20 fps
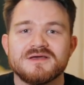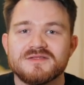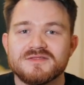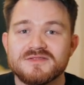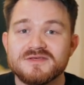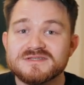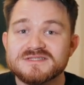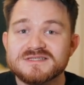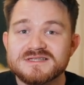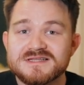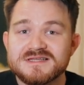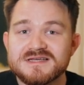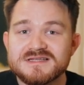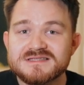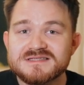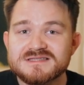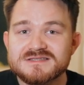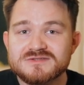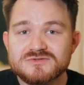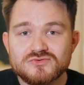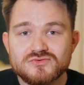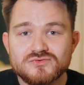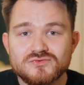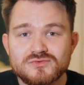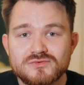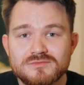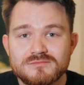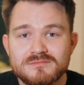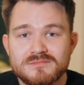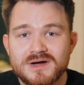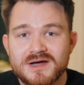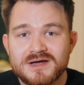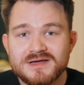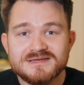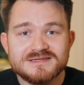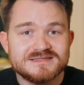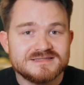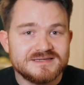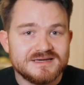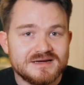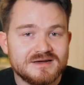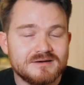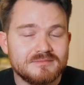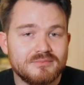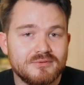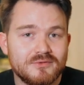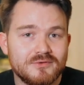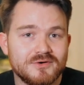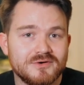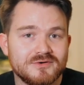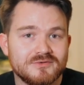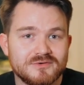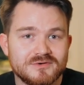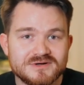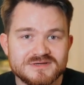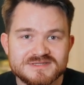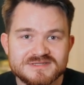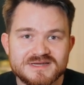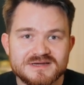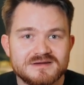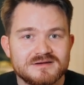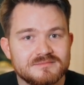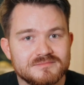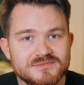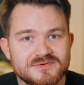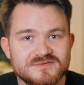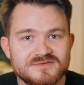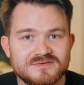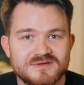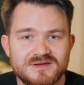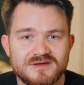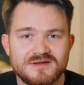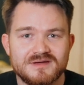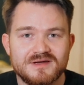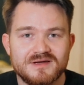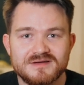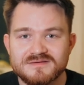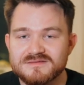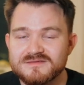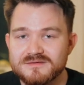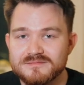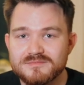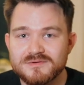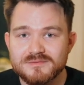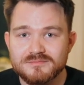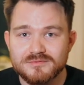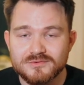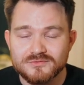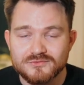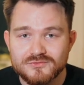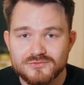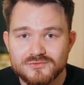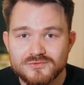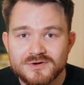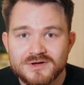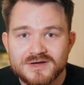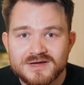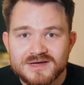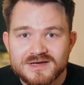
This leads to my second point or the second mistake I see people do